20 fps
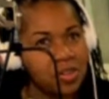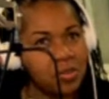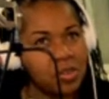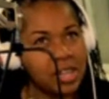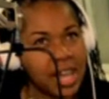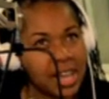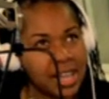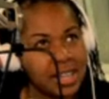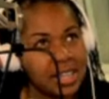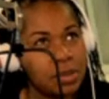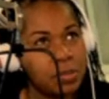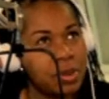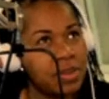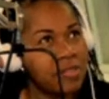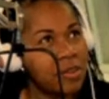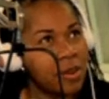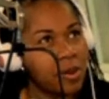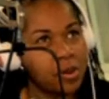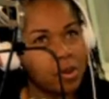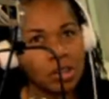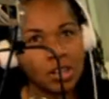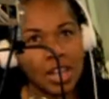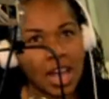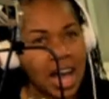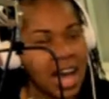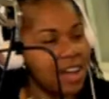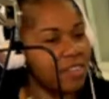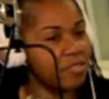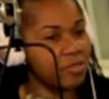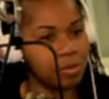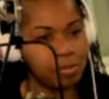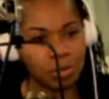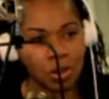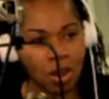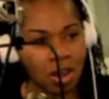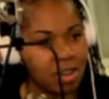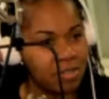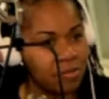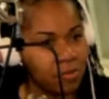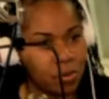Lately, we've heard a lot from
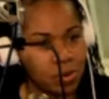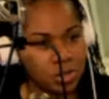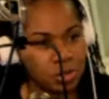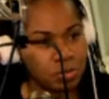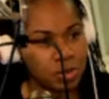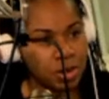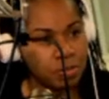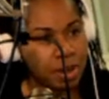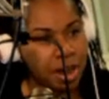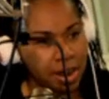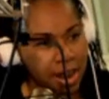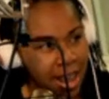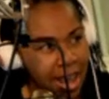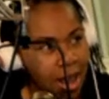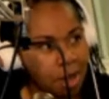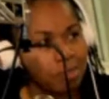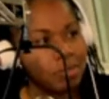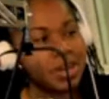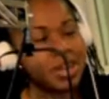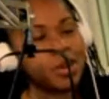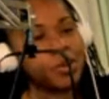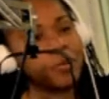law enforcement about how many